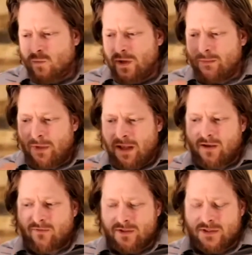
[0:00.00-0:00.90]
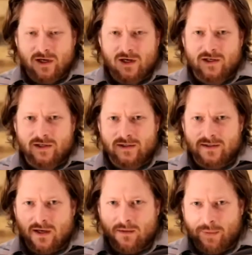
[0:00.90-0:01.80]
We make
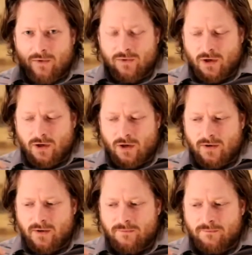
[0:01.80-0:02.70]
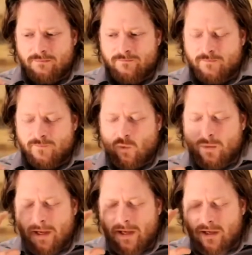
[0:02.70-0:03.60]
deductions about God. We
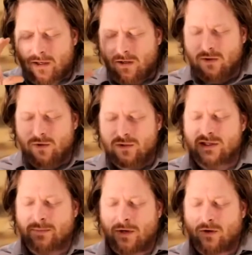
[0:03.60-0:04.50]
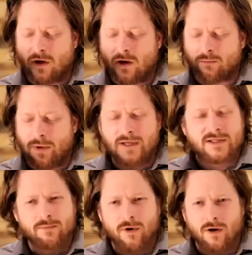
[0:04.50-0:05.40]
make conclusions about God
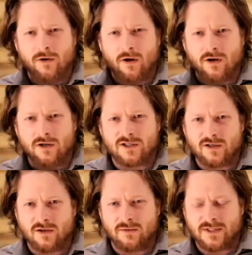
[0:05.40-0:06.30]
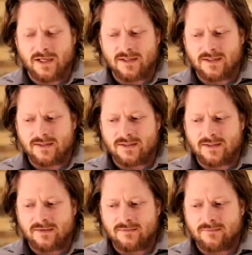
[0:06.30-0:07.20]
based upon our circumstances,
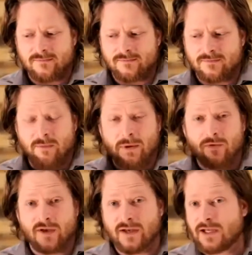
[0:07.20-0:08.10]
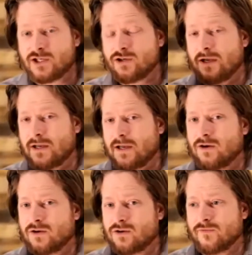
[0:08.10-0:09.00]
about the nature and
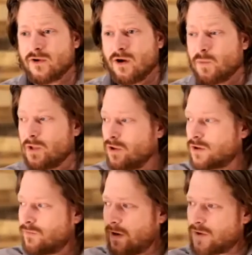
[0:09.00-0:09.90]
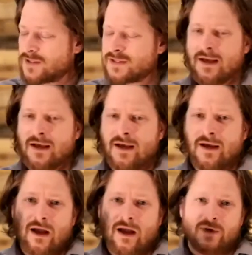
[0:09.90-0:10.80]
character of God. We look around us
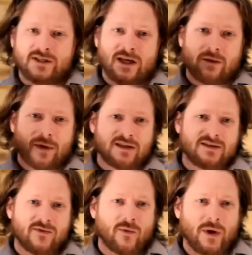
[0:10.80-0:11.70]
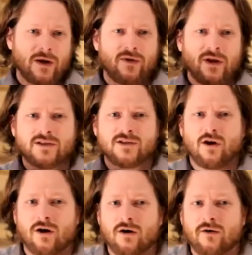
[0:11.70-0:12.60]
and we say, because of the way things
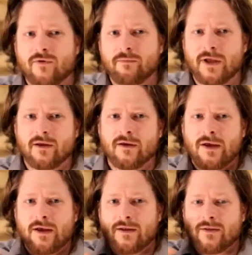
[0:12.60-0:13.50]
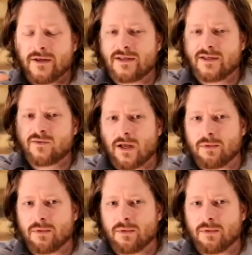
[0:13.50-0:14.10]
are for me, this is what I